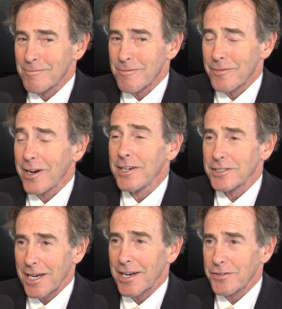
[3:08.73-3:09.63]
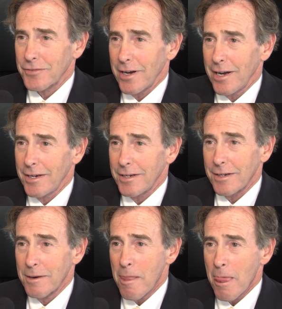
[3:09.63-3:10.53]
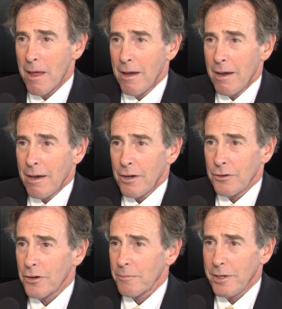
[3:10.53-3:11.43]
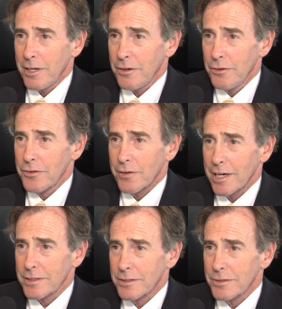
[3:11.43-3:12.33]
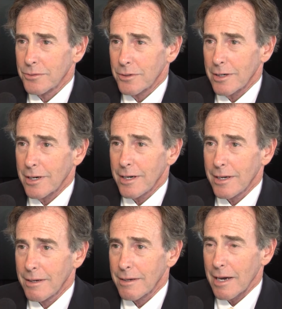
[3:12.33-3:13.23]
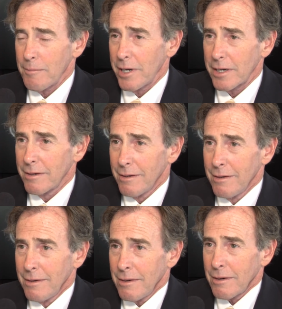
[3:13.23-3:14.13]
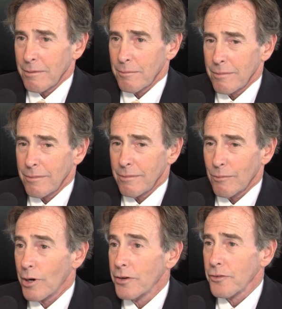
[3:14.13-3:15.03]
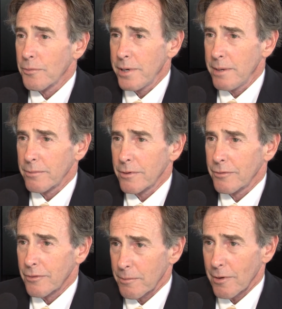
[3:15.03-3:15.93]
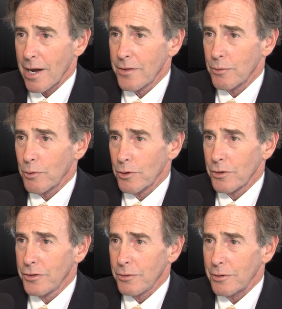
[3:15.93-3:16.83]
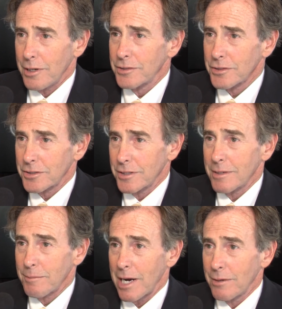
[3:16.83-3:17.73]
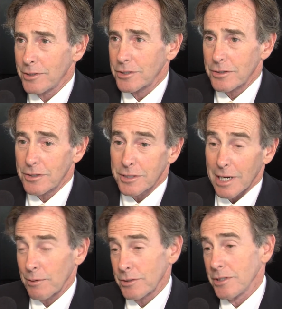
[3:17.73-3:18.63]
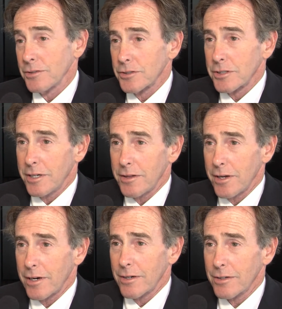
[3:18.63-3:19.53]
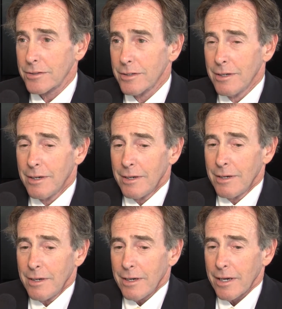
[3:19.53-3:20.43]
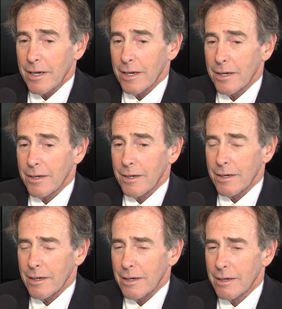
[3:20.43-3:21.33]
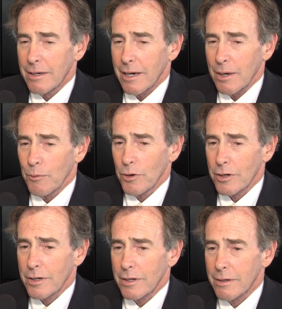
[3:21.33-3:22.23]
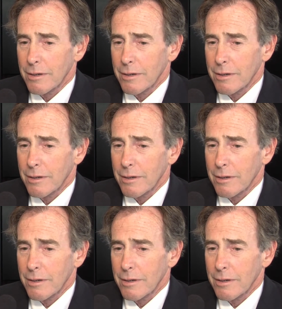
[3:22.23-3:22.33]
very satisfying, and took me in new directions where I met wonderful people from around the world who were interested in my research, and I was interested in theirs. And I worked